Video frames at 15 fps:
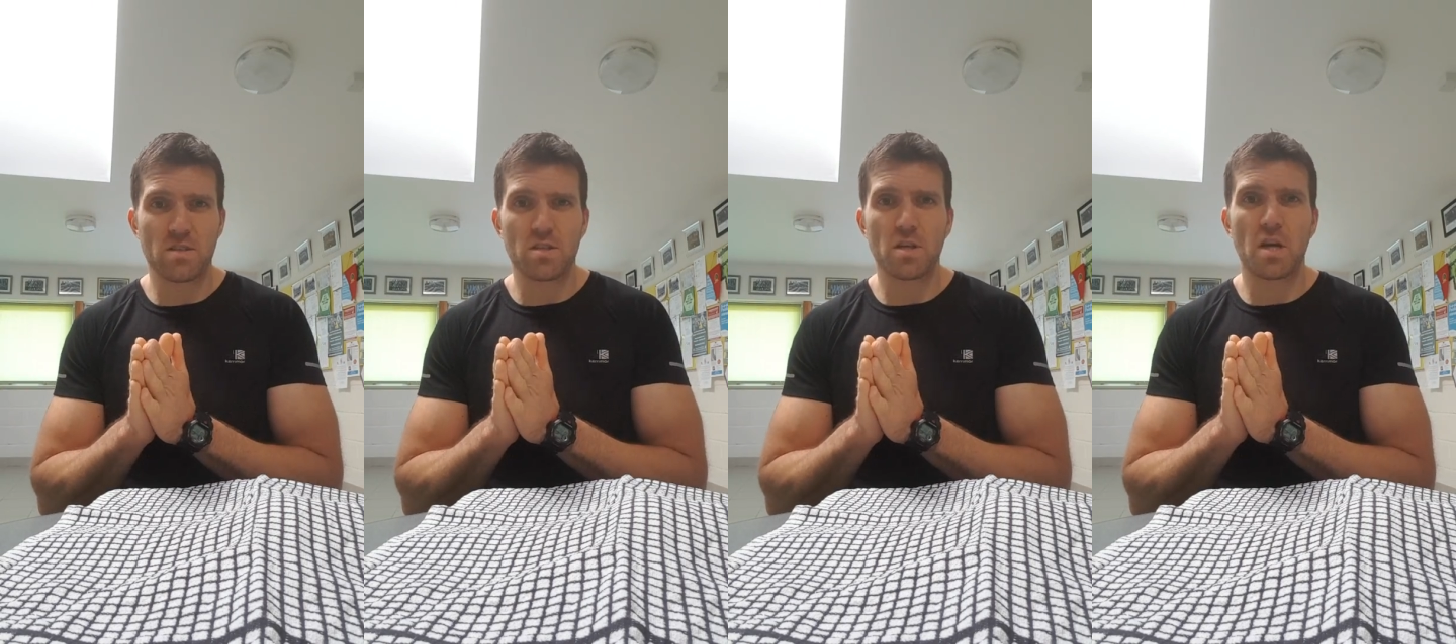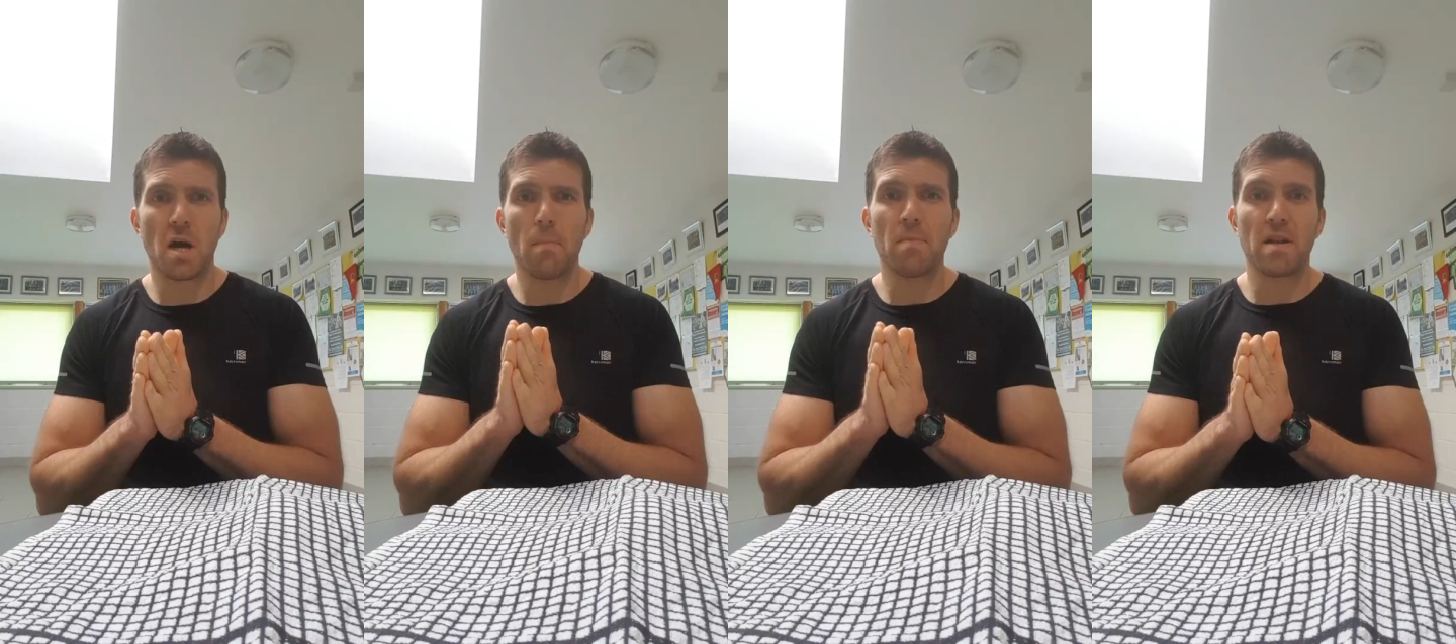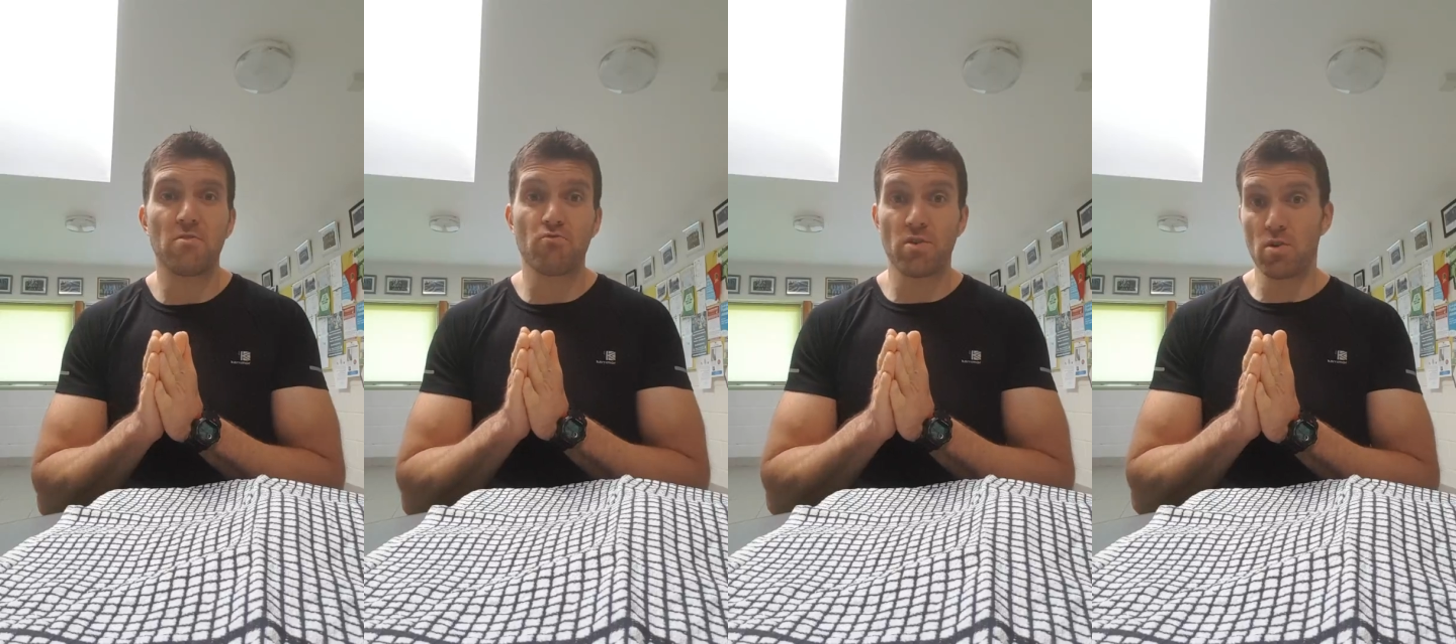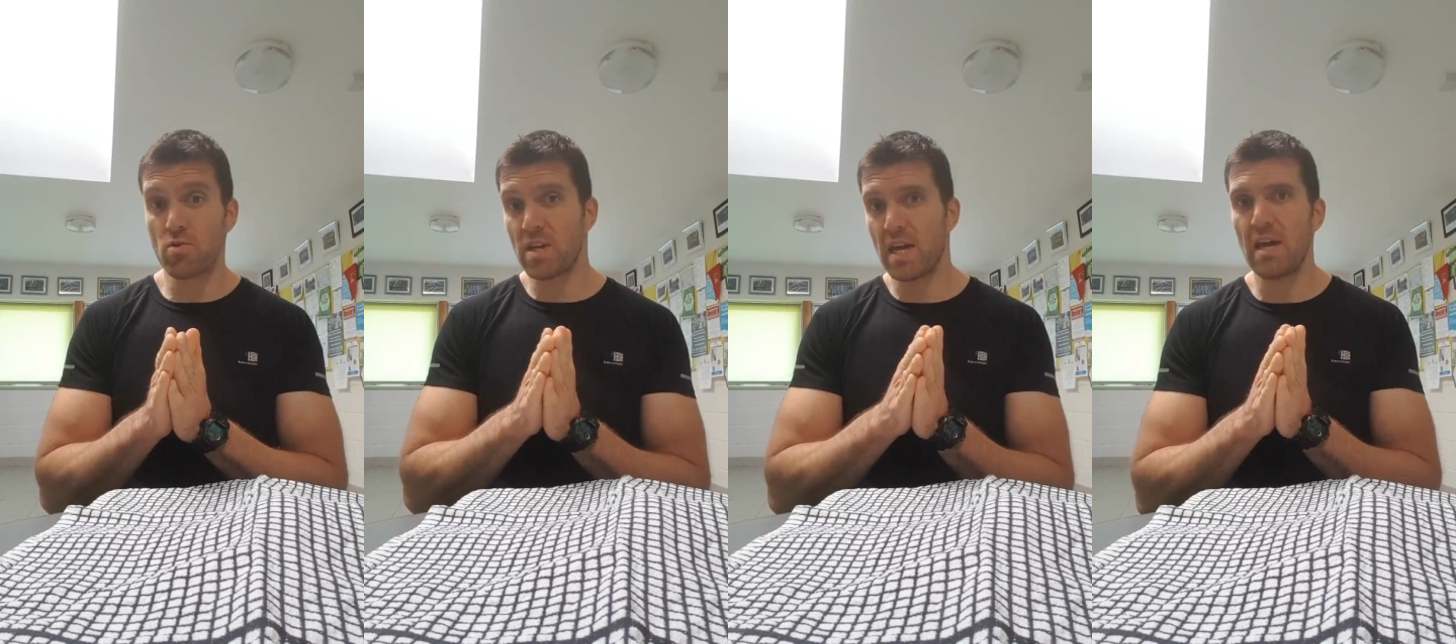There's a couple of
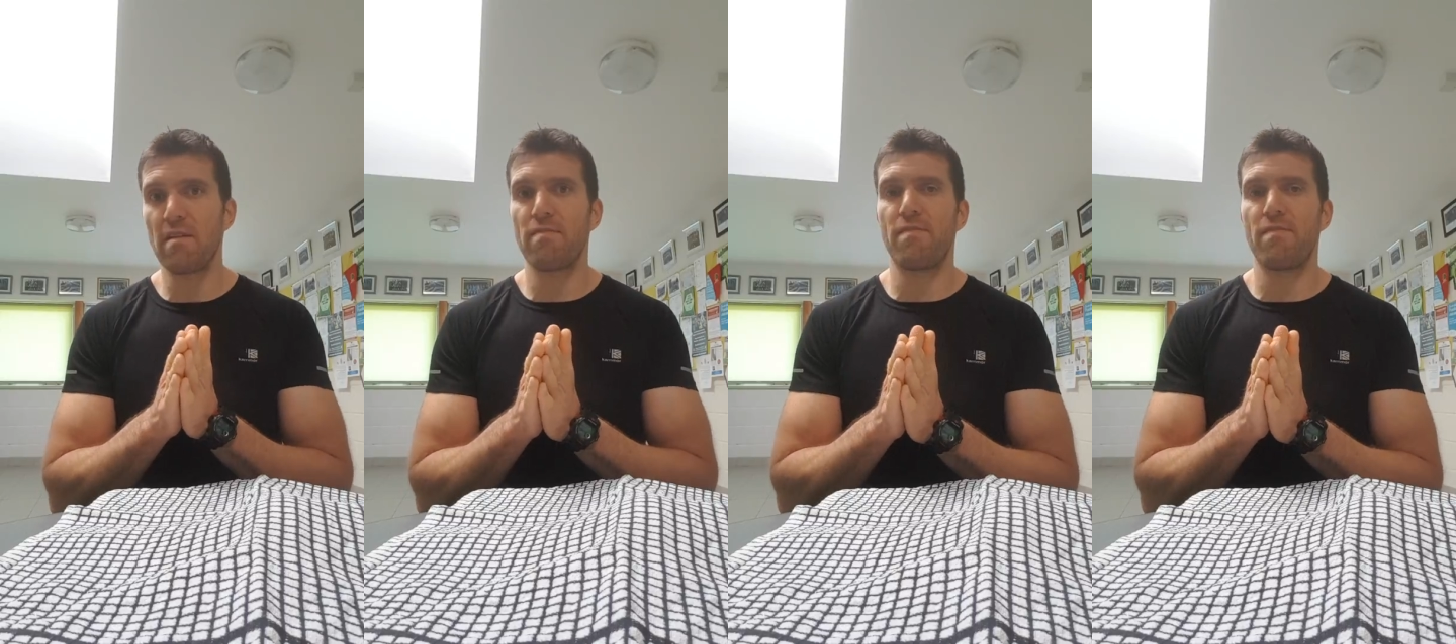real key